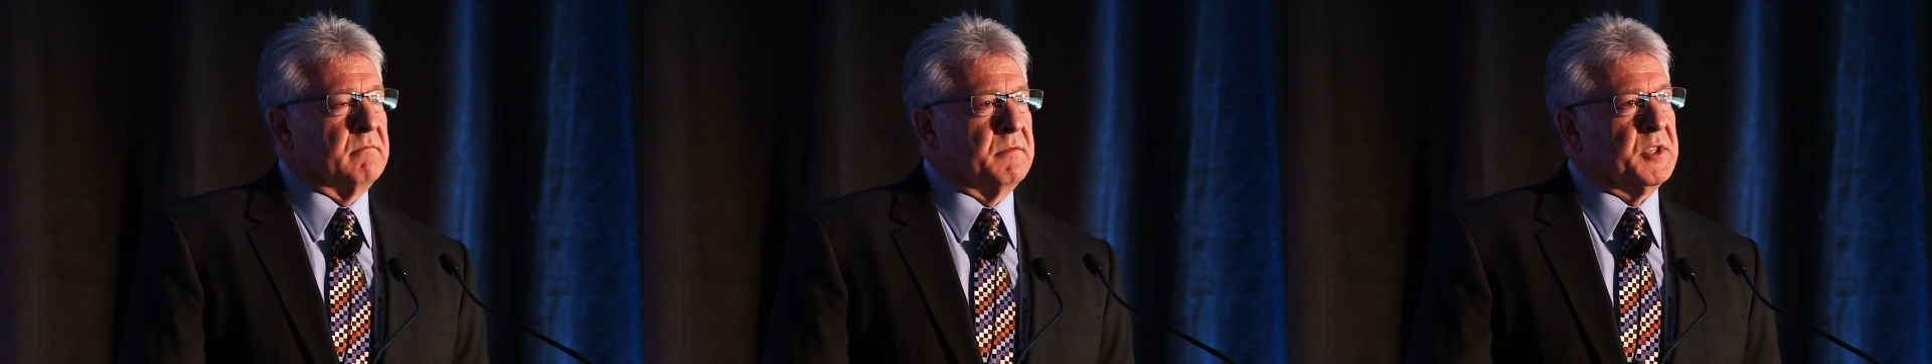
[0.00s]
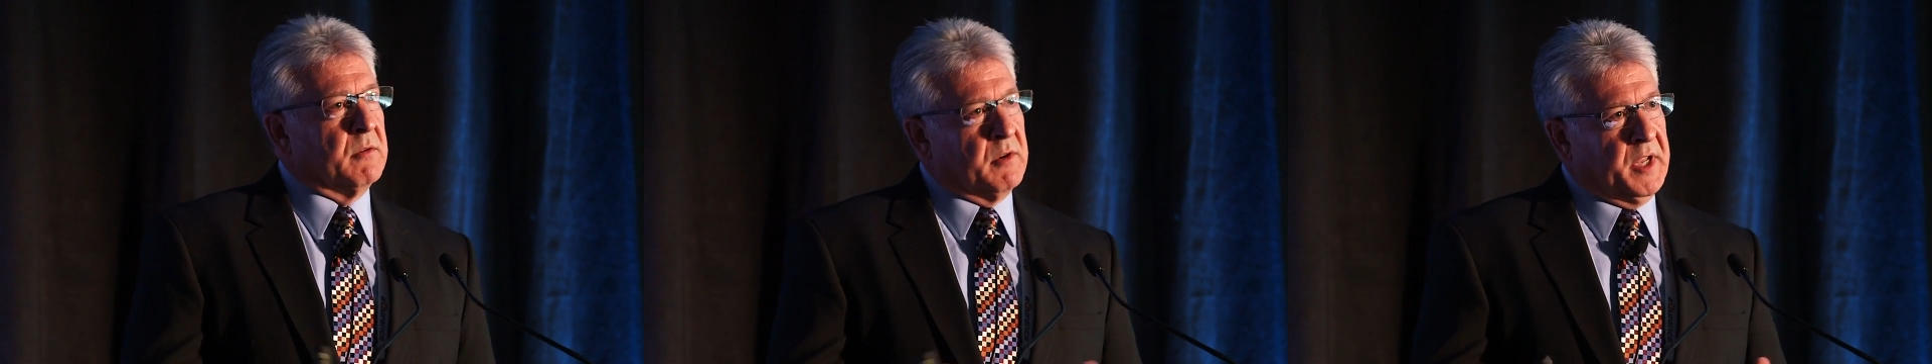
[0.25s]

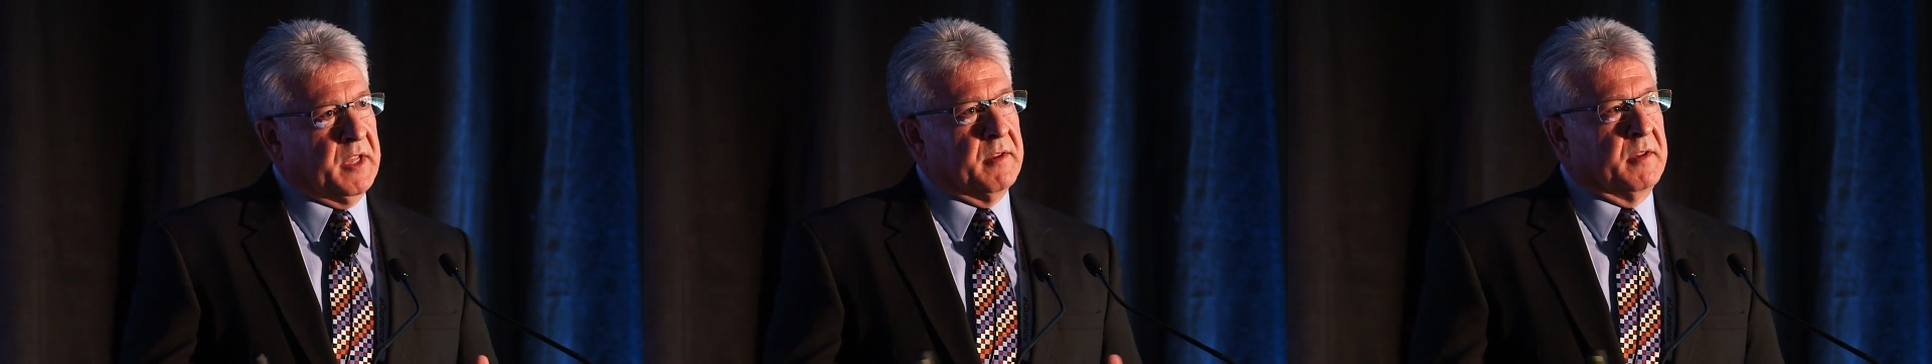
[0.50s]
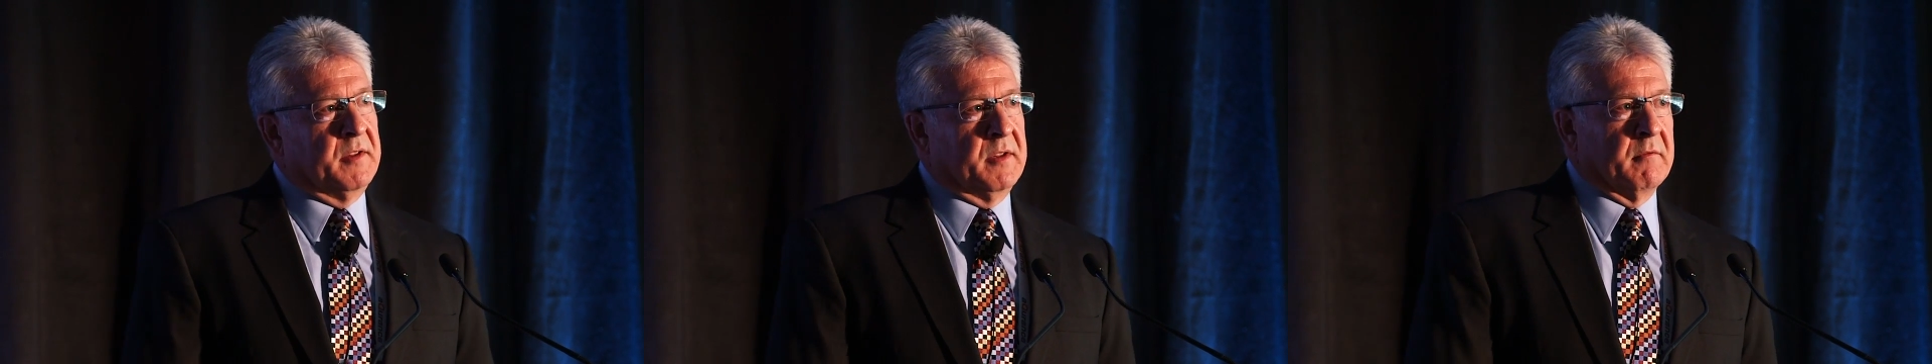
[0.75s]
so okay,
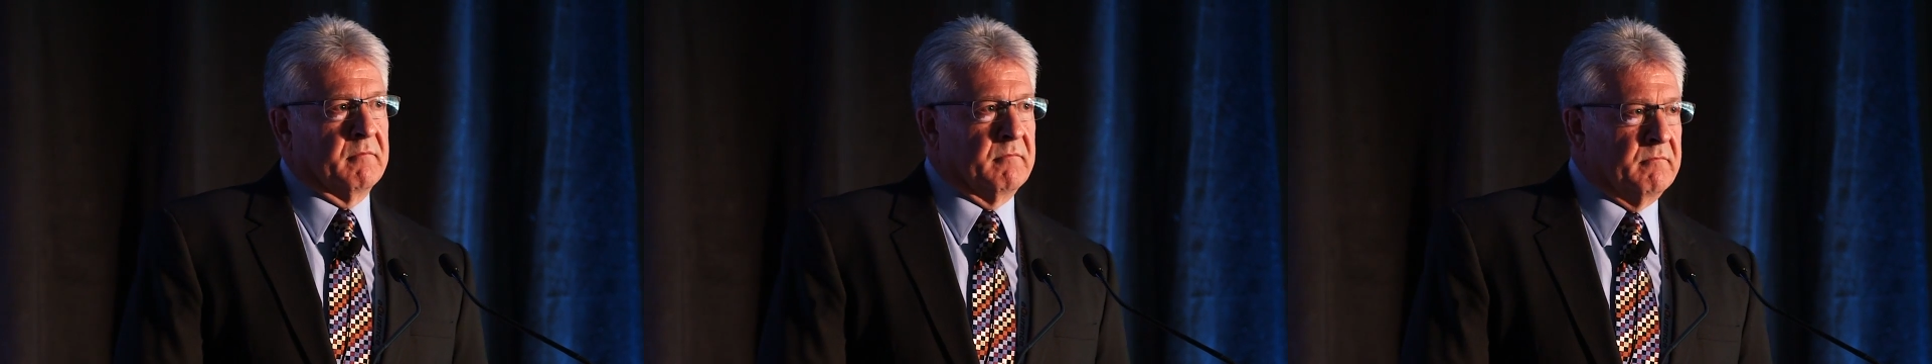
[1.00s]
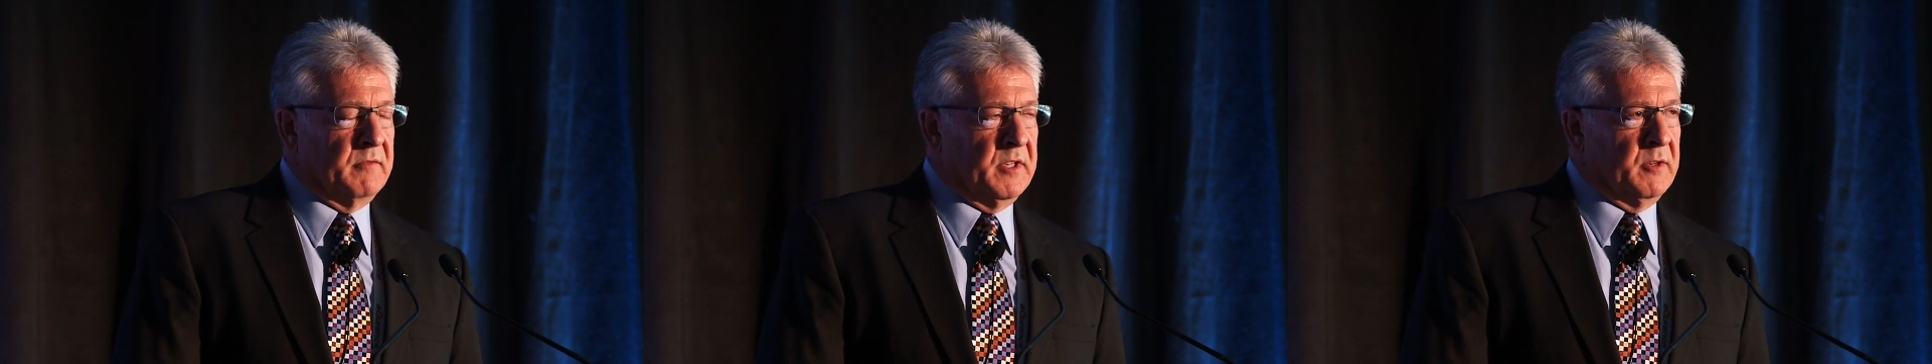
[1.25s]

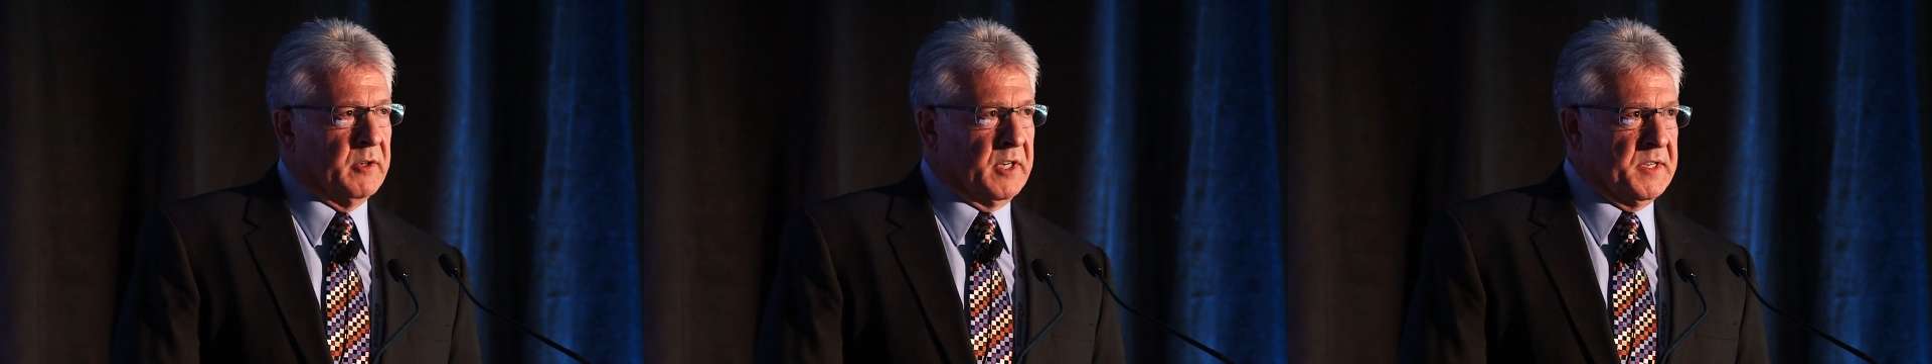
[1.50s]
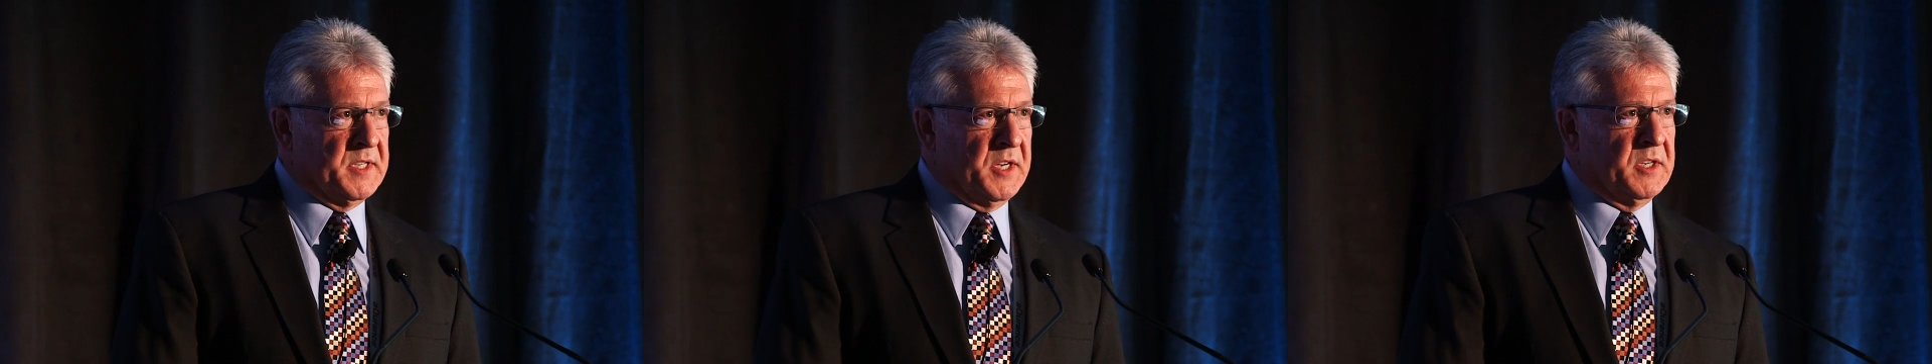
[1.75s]
the
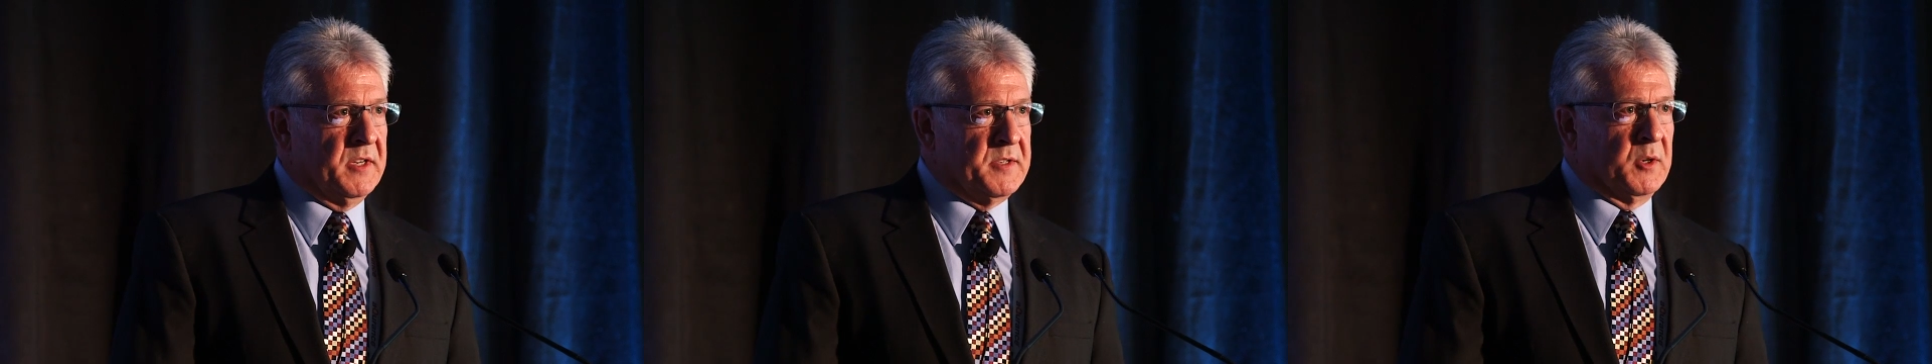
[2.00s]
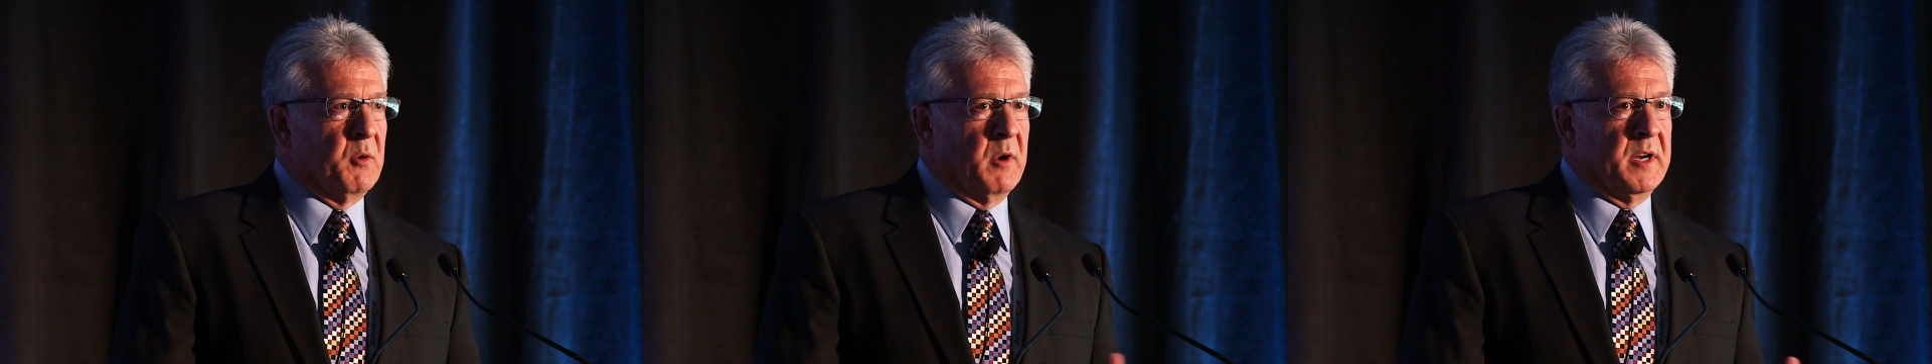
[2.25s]
organization
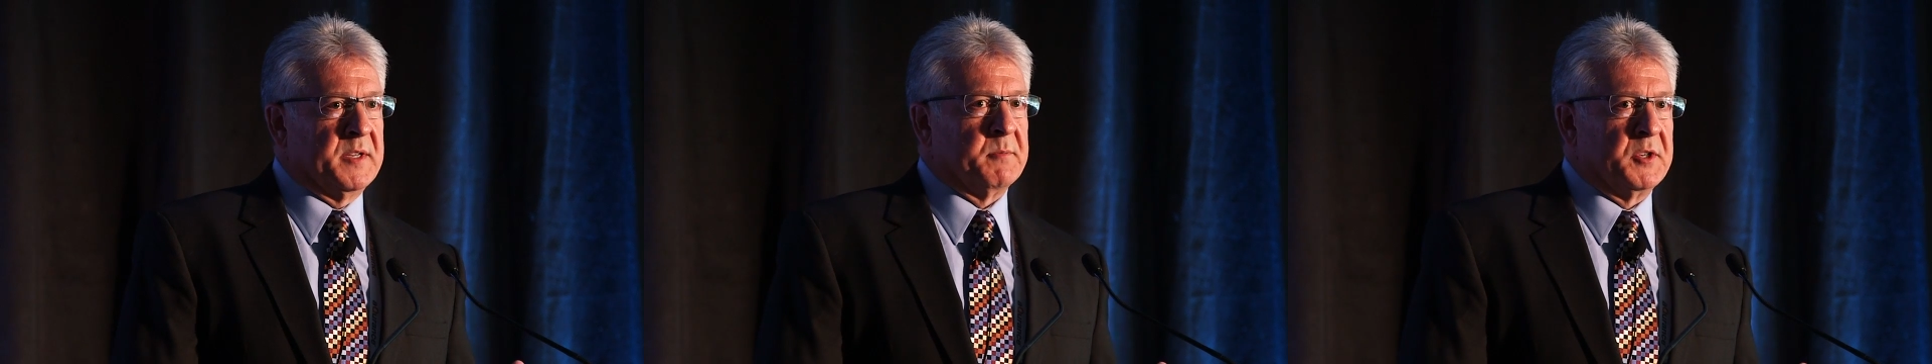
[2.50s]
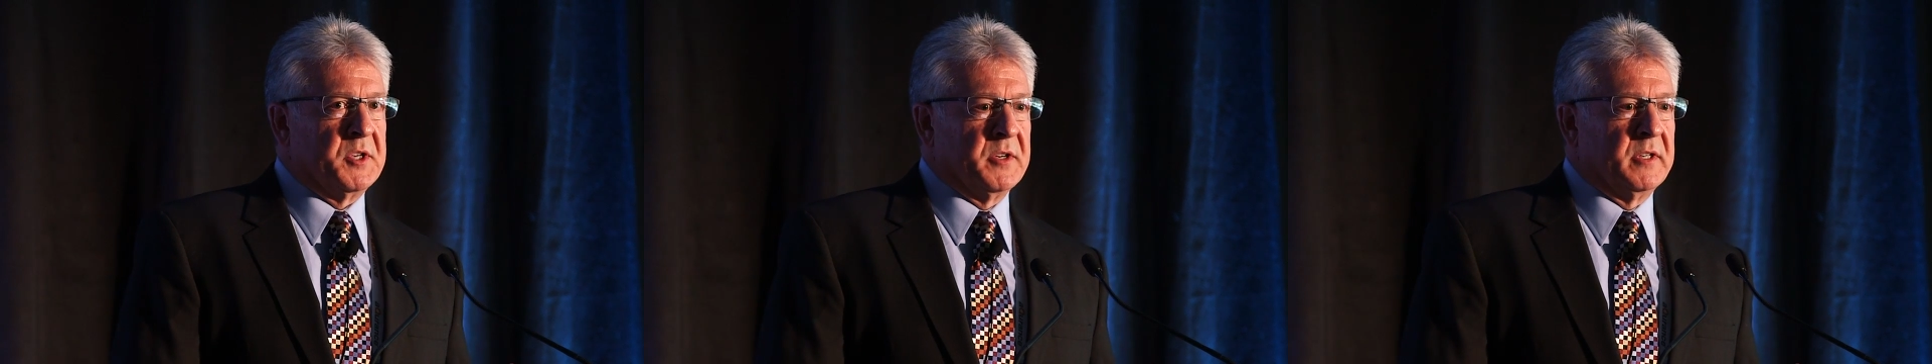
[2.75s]
isn't quite as
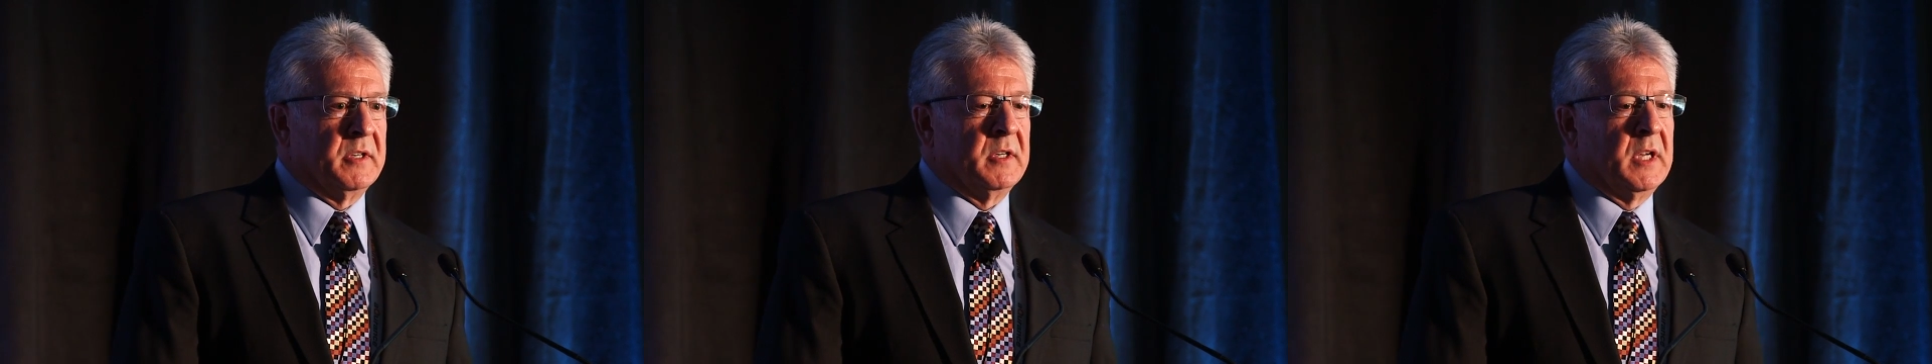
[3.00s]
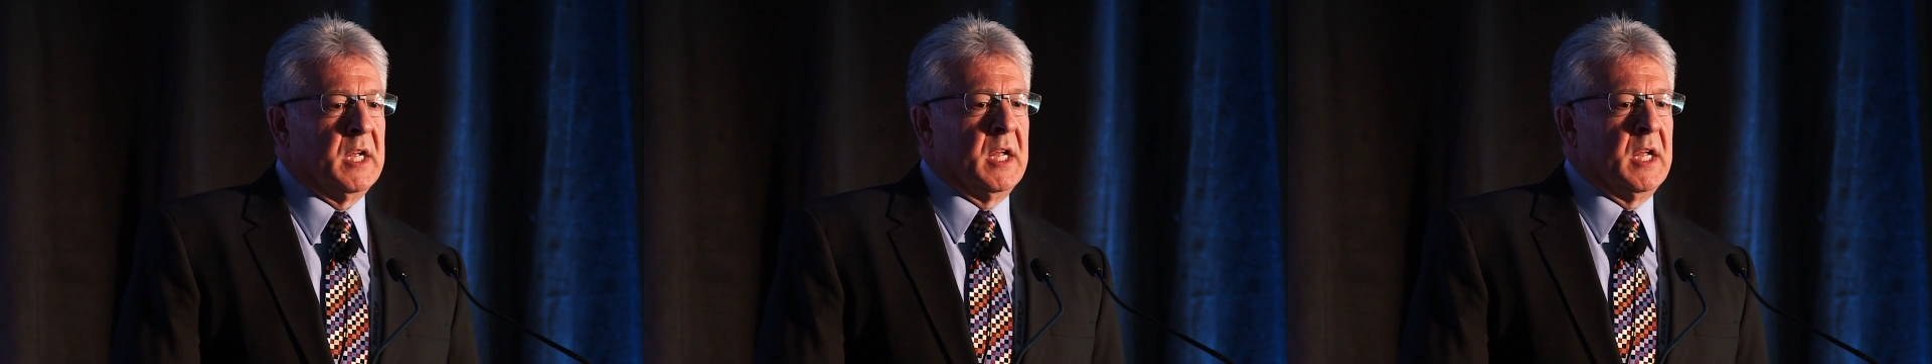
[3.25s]
mature,